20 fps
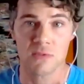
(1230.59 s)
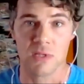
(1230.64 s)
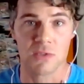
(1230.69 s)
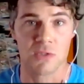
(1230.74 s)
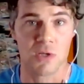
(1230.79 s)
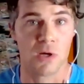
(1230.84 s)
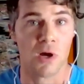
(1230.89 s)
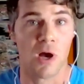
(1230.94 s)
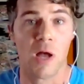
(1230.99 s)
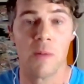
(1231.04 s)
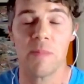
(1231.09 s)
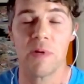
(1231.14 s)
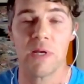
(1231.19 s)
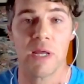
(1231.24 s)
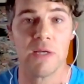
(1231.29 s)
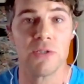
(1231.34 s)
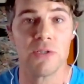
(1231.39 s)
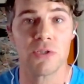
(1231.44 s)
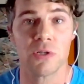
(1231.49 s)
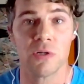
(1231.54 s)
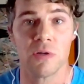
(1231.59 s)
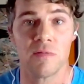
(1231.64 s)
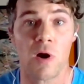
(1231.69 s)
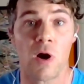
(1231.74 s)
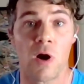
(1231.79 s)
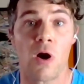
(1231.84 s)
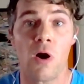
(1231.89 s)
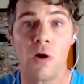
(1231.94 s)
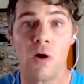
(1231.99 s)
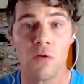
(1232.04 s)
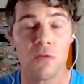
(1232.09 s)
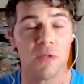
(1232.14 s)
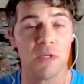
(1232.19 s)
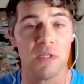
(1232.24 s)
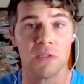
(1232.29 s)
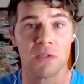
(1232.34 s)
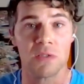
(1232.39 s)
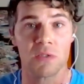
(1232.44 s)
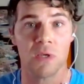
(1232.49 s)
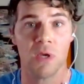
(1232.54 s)
it's a combination of all
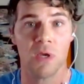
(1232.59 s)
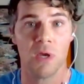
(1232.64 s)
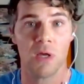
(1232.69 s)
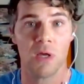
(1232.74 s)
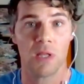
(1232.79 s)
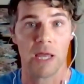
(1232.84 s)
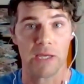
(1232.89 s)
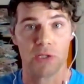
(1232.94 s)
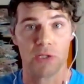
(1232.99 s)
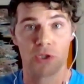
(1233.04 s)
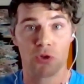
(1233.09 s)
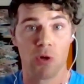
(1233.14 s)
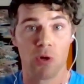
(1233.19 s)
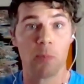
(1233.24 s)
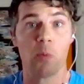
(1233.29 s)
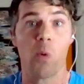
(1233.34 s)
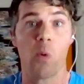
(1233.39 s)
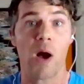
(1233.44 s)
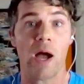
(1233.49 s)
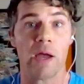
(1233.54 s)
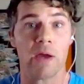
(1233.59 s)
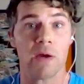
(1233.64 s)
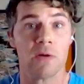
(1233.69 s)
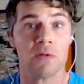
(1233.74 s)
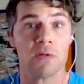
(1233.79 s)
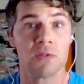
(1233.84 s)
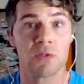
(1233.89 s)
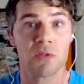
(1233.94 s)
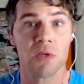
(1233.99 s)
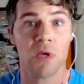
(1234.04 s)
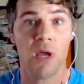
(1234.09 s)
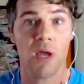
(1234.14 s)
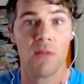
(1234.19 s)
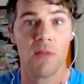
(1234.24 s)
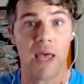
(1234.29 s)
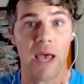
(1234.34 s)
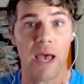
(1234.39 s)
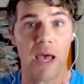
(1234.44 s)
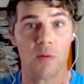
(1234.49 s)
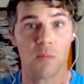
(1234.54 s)
these like tripwires
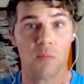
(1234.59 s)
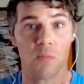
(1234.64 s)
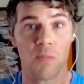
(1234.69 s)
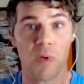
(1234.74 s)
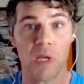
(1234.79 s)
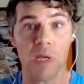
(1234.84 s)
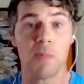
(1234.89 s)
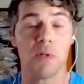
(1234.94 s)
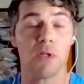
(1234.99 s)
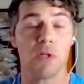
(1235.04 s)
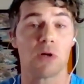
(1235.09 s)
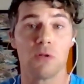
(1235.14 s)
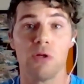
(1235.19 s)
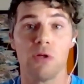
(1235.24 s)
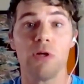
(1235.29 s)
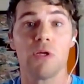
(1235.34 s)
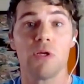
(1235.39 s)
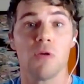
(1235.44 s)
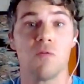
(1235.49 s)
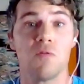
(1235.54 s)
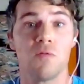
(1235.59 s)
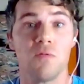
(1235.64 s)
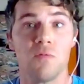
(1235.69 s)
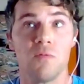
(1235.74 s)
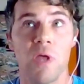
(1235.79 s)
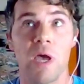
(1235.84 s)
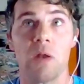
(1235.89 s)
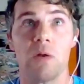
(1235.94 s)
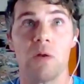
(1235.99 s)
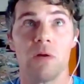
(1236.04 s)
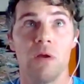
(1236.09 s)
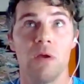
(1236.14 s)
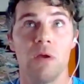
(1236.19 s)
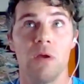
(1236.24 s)
that people are looking f- that